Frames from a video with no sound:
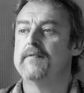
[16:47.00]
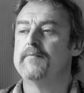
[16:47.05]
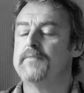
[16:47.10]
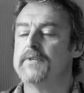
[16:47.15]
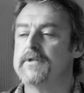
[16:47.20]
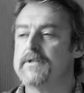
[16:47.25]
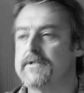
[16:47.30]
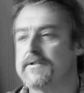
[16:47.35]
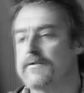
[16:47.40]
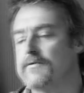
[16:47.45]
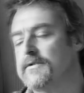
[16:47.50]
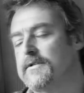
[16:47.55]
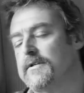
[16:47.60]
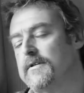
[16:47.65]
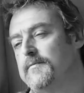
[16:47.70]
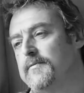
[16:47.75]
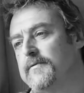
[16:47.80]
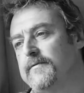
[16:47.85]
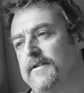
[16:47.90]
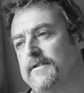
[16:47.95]
Because
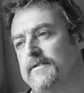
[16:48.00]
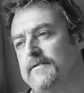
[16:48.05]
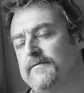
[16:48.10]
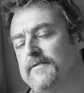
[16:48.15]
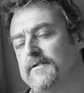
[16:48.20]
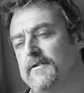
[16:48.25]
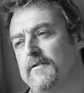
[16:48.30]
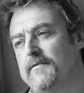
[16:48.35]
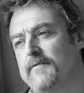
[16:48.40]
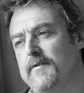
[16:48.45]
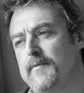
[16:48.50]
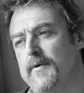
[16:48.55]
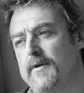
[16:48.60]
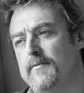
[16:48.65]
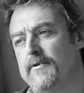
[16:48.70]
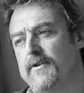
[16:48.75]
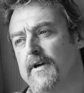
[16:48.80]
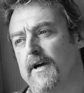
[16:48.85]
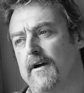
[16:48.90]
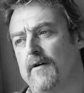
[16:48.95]
also professional photography,
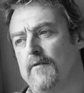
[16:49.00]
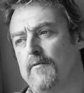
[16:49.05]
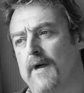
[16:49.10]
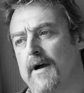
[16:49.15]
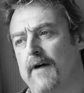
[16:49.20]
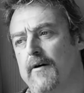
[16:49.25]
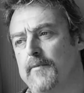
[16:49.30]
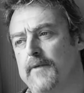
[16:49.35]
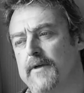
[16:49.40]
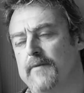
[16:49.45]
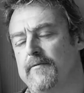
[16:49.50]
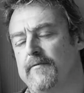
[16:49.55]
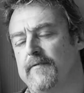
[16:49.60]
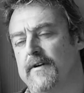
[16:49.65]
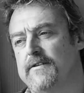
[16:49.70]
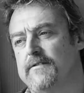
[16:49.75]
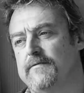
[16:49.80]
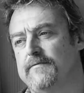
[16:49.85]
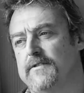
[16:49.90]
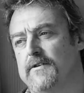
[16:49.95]
people think, oh wow, I'll be a
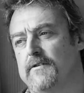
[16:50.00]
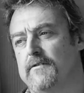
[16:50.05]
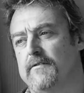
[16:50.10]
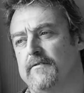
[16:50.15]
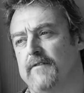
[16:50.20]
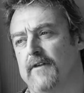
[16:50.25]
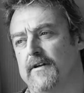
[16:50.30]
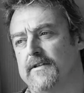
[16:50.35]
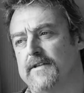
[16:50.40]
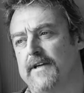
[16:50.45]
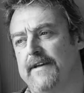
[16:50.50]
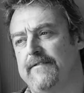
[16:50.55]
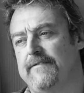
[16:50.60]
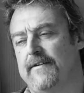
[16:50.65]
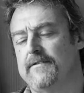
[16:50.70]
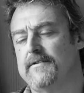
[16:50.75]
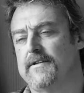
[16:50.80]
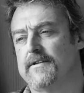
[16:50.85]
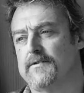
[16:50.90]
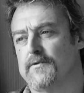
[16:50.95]
professional photographer. I'll take
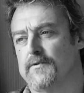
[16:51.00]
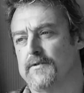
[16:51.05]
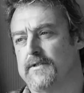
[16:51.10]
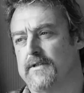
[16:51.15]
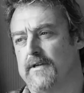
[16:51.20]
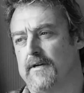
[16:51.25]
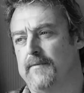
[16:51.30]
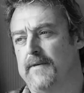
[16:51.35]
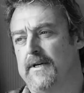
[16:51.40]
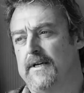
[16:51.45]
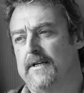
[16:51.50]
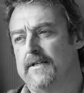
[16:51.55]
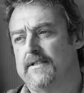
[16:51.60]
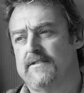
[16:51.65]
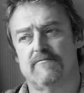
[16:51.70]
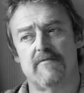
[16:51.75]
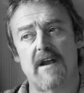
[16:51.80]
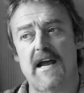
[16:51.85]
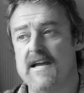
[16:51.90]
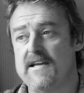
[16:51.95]
photos all the time.
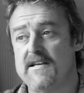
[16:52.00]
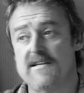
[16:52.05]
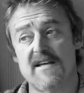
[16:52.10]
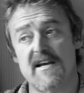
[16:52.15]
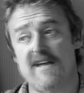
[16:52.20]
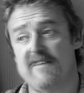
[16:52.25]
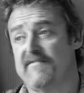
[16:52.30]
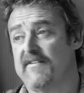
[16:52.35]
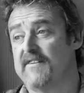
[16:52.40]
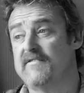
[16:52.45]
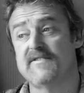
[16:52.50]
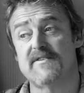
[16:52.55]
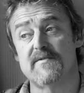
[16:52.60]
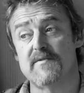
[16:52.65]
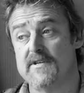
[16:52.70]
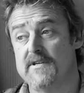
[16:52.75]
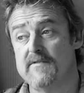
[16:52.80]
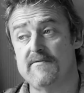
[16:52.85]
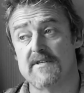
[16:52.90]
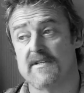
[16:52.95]
Rare you take photos of
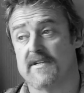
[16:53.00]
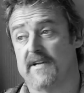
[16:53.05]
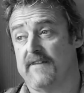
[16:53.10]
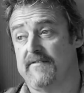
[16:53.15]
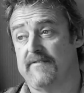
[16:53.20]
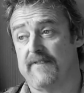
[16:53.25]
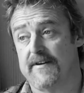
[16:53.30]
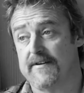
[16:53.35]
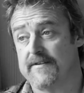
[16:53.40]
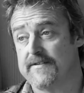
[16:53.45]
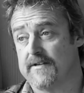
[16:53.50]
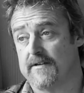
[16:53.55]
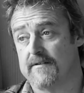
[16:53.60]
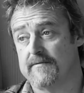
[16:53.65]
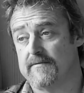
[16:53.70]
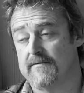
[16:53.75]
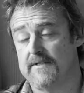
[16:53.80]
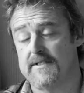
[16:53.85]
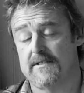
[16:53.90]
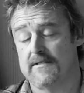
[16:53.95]
what you want to take photos
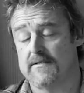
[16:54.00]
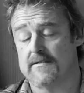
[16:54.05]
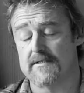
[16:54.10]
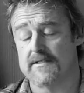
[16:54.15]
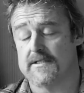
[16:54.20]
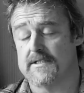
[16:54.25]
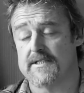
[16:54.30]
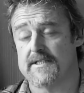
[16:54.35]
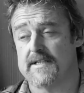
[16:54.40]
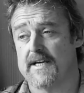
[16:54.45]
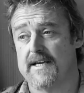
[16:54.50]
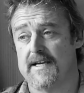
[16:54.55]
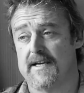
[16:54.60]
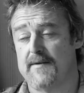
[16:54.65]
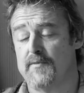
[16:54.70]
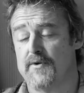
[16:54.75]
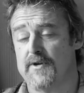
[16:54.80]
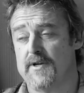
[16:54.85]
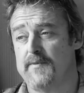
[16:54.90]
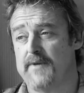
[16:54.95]
of. It's not just
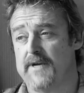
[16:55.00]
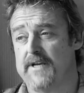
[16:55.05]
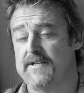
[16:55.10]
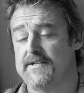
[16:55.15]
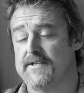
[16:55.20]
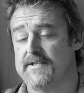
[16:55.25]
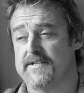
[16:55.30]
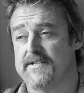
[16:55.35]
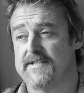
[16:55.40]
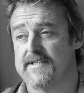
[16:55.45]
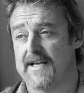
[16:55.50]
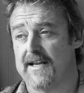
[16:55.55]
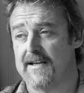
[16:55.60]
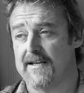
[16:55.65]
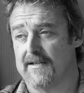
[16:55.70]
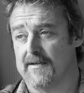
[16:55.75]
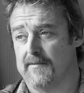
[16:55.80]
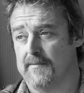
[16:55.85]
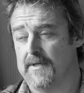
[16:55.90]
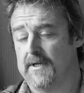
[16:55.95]
taking pretty pictures and
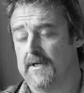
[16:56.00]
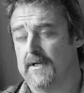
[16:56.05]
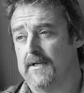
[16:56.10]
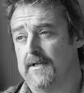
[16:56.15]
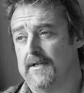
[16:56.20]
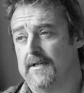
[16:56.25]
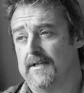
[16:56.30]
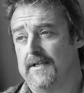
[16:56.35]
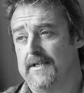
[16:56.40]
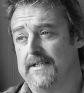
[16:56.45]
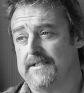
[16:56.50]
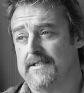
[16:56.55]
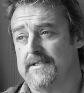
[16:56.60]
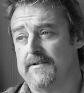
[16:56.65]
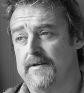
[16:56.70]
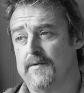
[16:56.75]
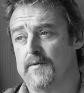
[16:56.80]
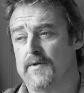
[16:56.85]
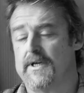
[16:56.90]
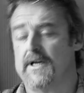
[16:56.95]
selling them. It's
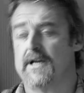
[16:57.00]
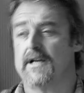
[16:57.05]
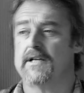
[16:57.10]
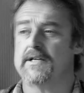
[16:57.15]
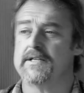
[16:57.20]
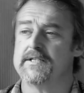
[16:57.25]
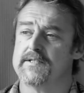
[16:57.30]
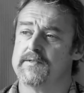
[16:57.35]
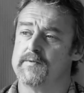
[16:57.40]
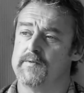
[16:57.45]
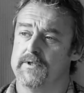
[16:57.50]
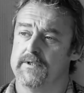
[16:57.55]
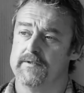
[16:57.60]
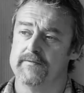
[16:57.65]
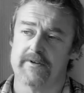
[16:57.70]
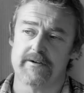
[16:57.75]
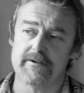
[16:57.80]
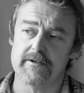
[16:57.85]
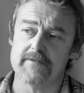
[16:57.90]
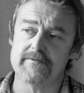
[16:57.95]
doing what your clients want, and
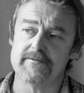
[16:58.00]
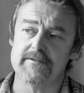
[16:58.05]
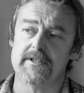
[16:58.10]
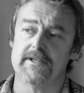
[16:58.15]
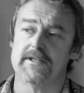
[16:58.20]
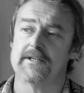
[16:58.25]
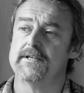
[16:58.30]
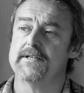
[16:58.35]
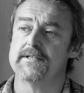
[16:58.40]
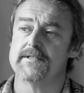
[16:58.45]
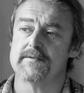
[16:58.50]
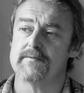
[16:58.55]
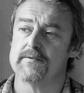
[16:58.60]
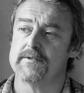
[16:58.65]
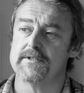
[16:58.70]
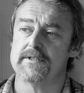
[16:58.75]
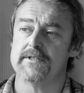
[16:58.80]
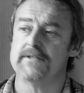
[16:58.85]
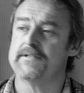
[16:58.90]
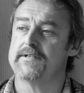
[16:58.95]
very often your clients
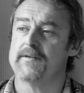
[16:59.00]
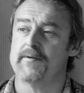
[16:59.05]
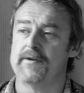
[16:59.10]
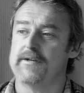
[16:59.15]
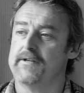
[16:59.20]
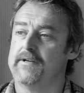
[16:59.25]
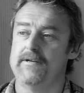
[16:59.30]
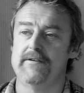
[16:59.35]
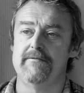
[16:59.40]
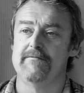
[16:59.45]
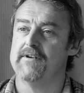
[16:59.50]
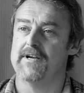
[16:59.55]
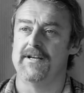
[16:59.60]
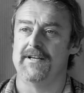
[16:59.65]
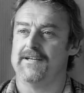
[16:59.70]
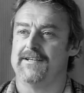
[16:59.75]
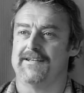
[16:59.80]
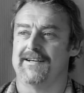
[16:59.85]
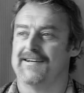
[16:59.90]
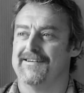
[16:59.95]
want to do something that you
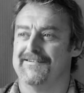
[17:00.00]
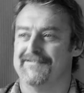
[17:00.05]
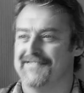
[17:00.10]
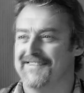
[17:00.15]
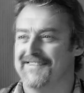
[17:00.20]
really don't.